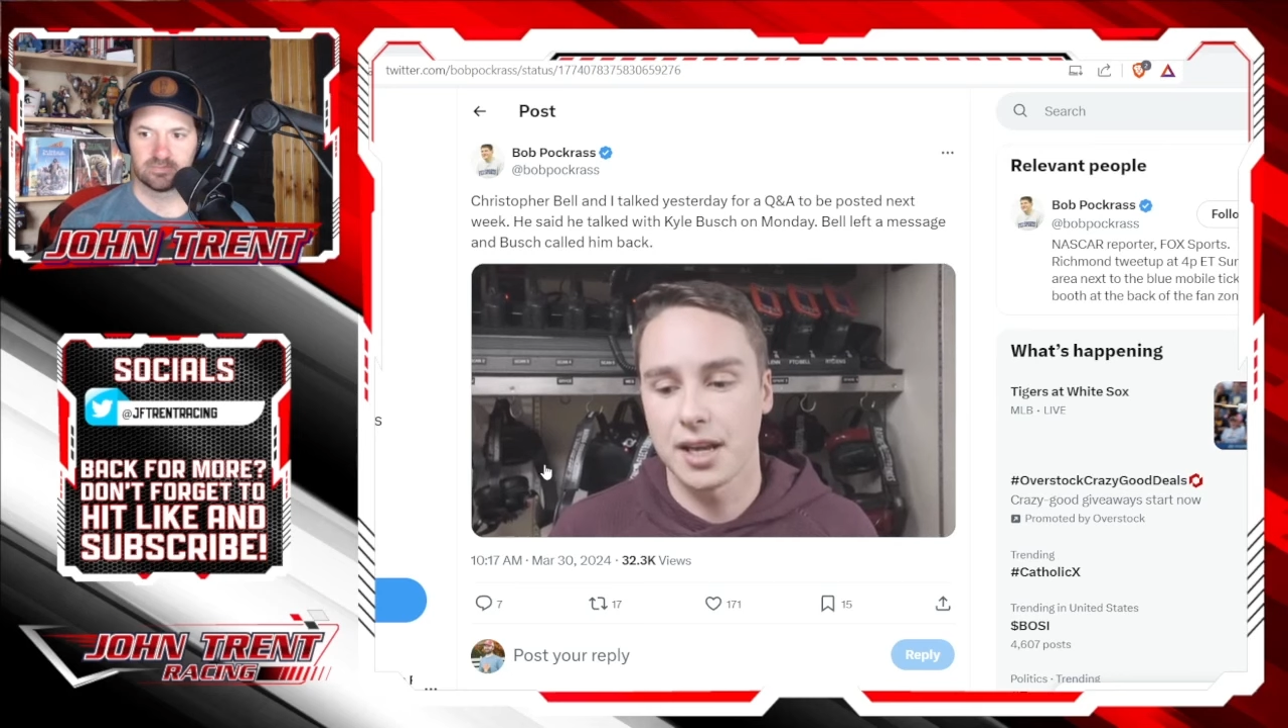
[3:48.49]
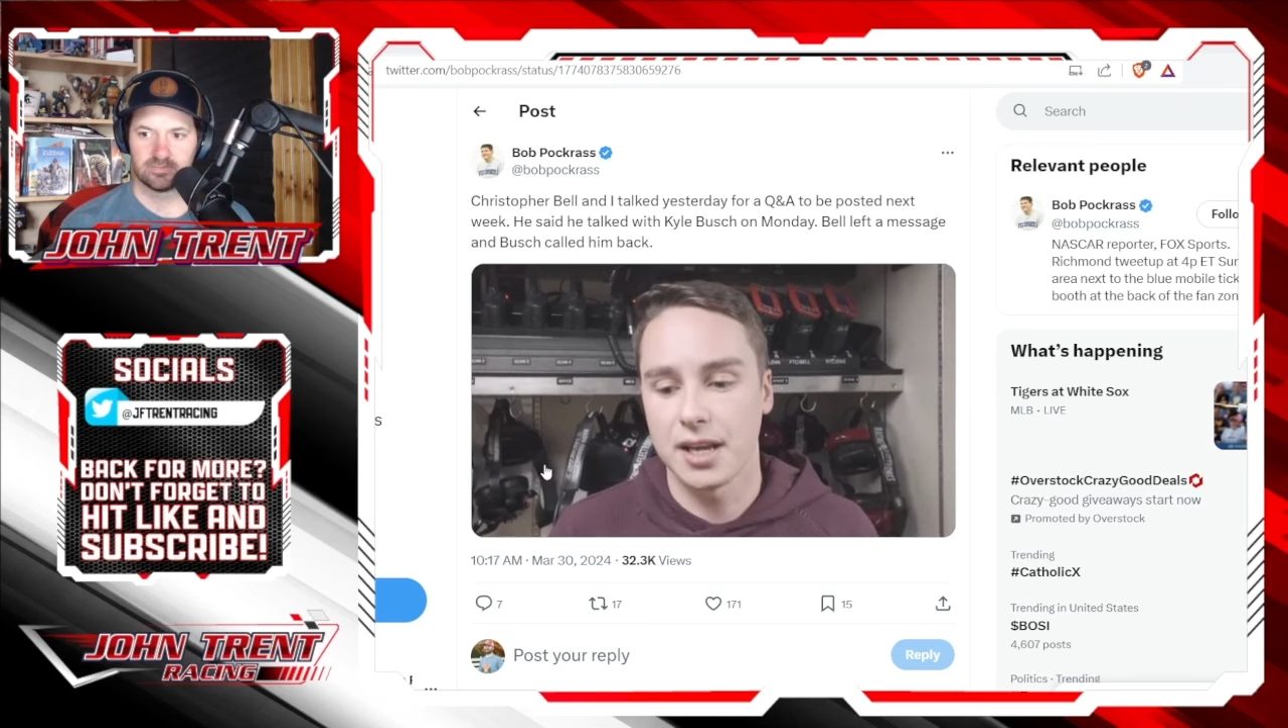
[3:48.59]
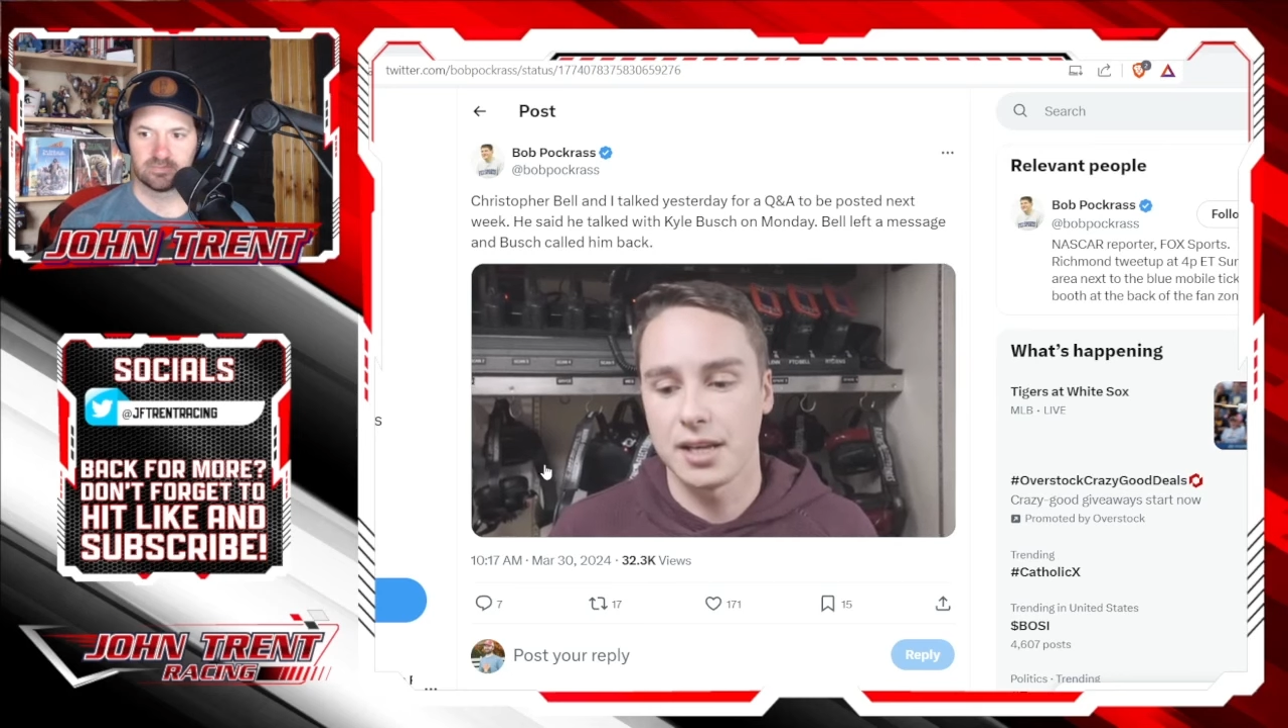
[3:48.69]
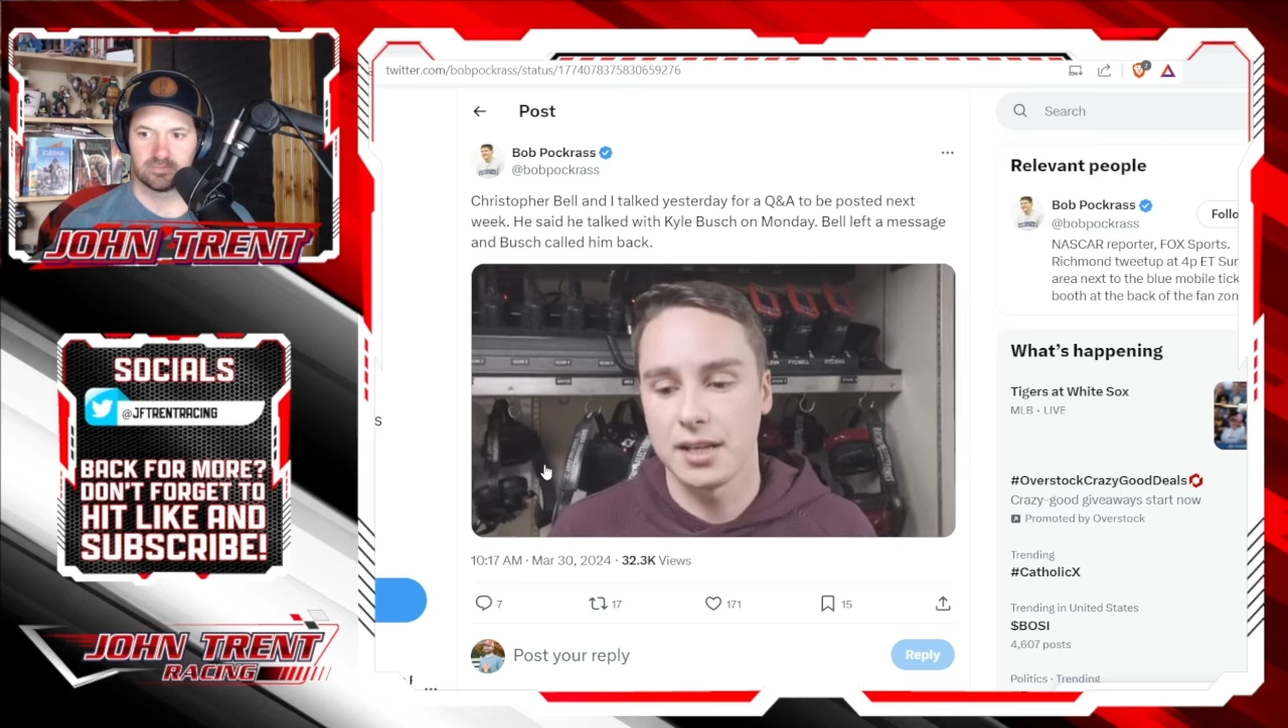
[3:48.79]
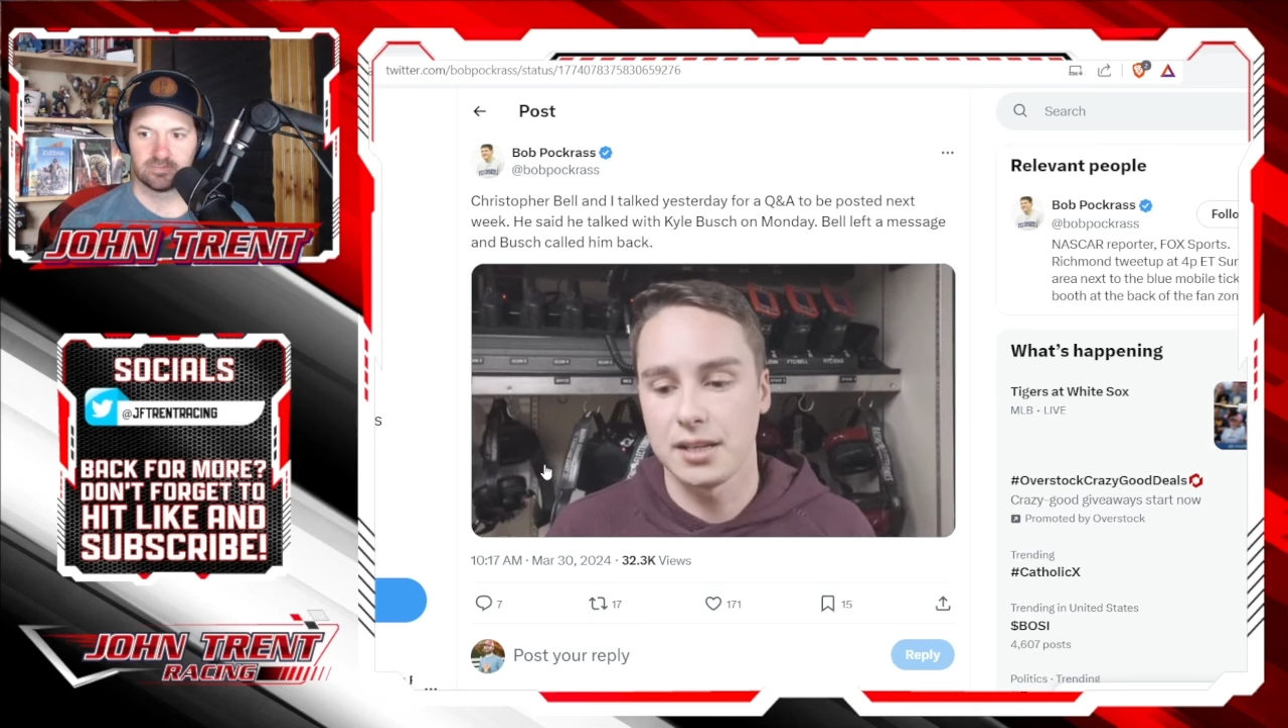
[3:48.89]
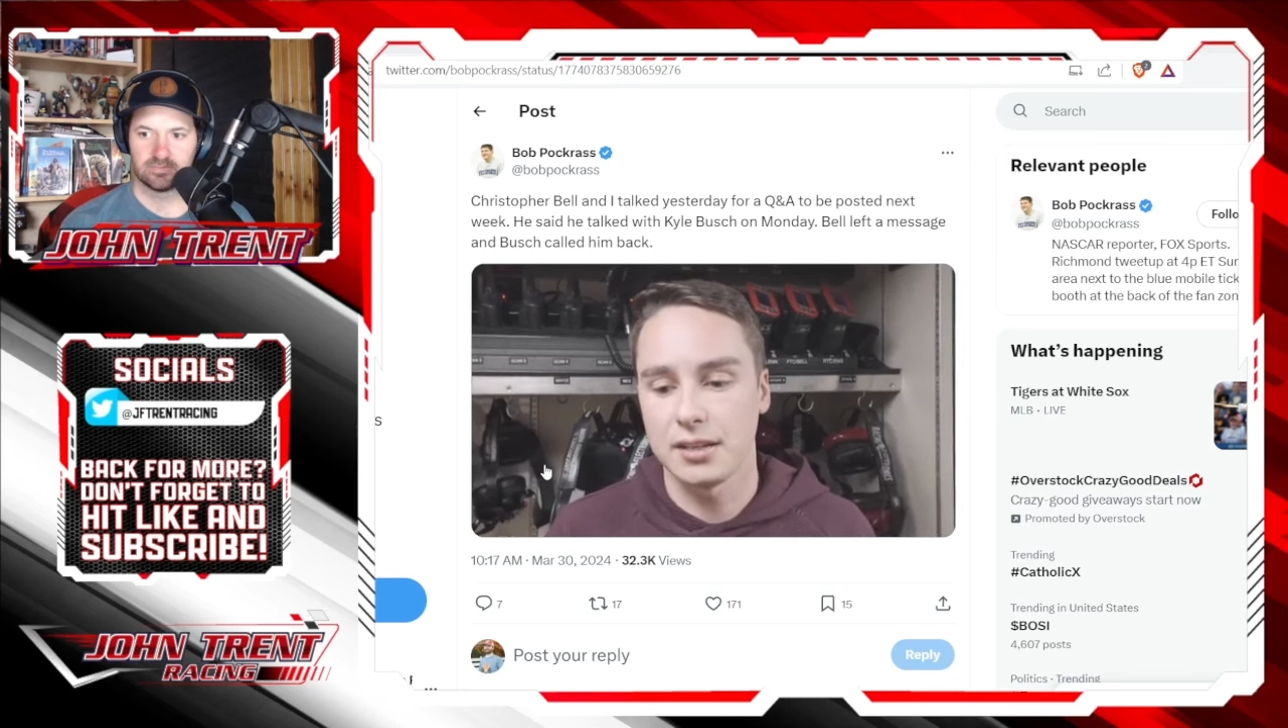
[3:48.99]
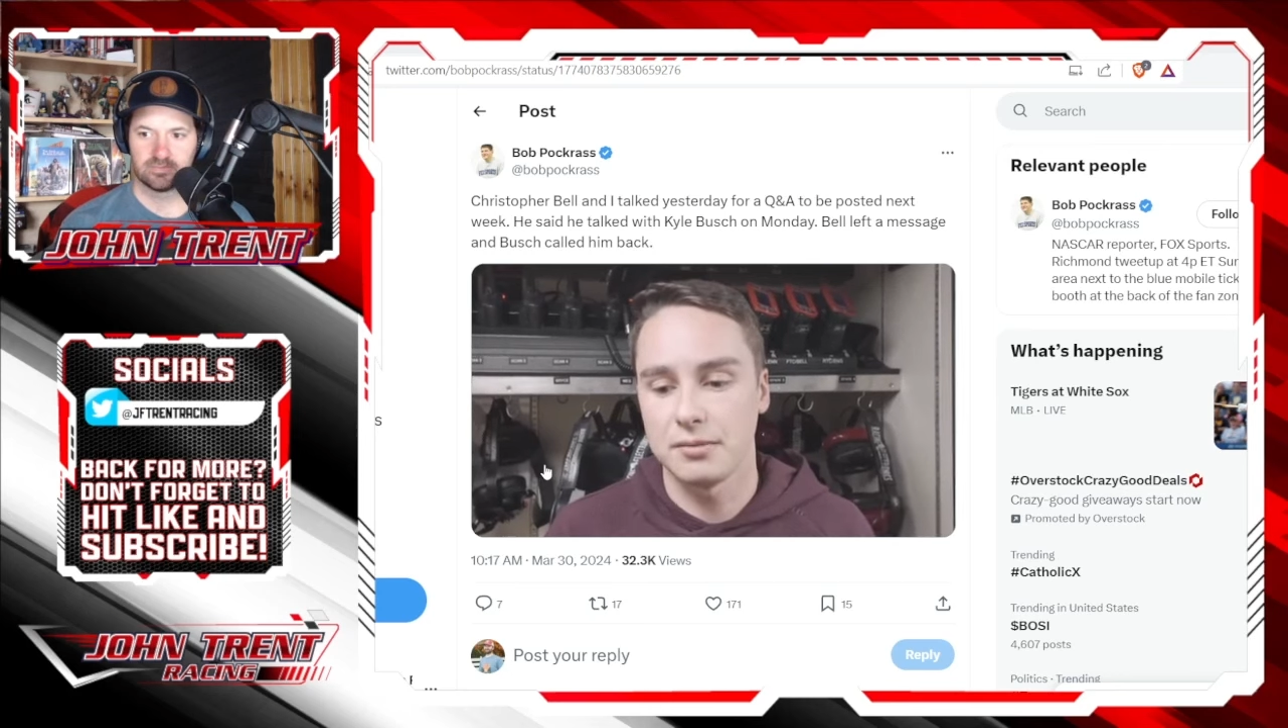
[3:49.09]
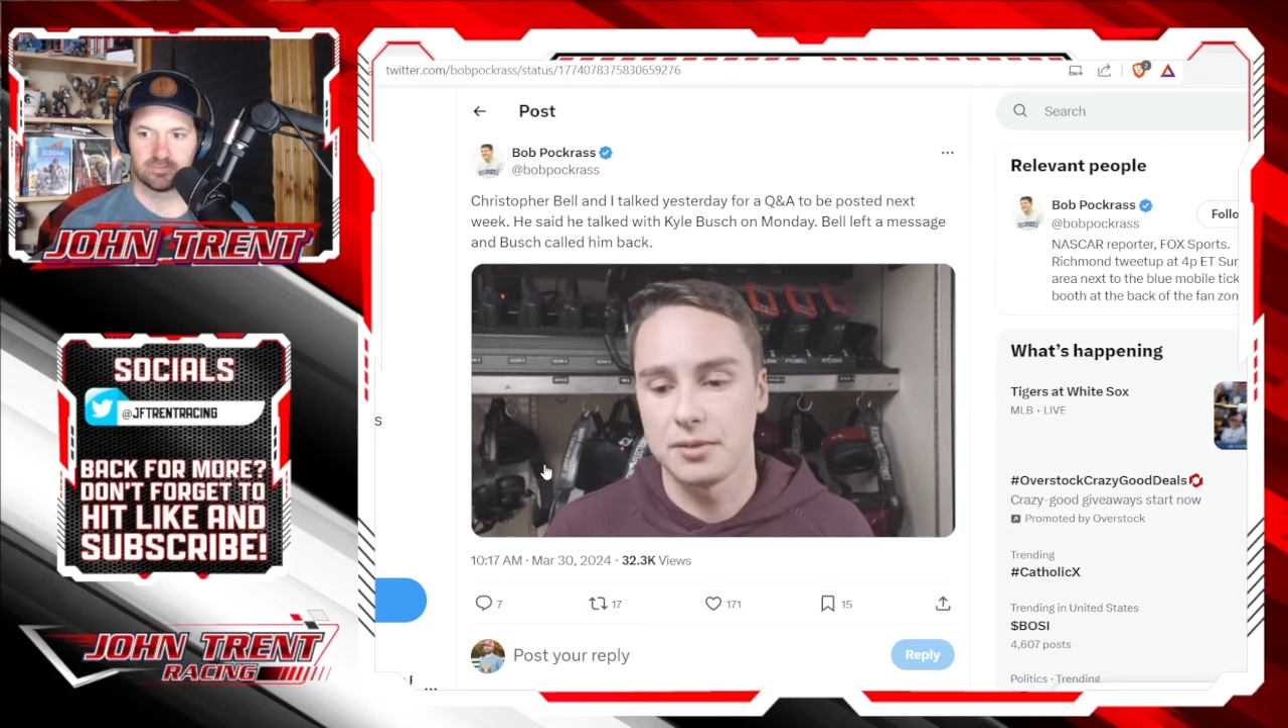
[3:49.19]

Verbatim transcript: a